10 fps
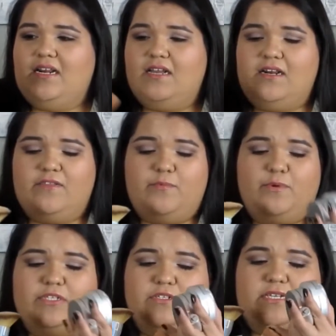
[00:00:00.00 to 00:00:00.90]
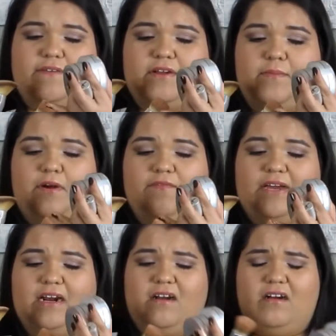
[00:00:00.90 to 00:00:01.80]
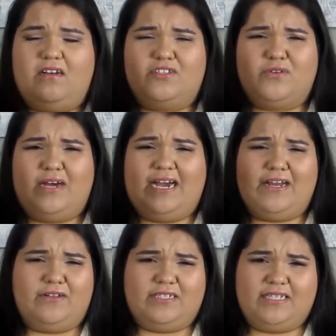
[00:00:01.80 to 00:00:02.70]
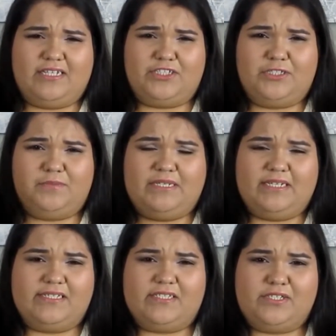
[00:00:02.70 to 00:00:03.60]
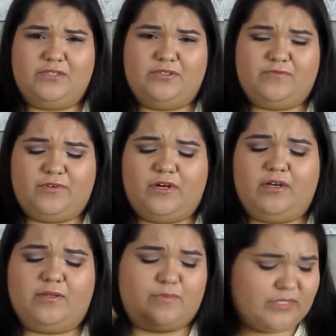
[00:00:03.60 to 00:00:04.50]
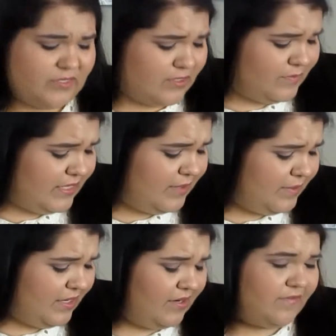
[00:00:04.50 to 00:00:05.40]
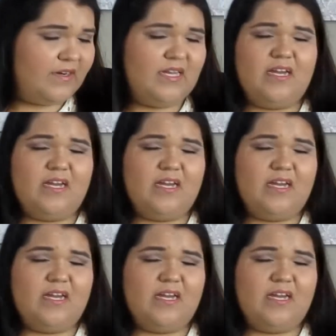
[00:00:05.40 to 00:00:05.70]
none of the bristles have come off at all so I don't think that should be an excuse for all the bristles to be coming off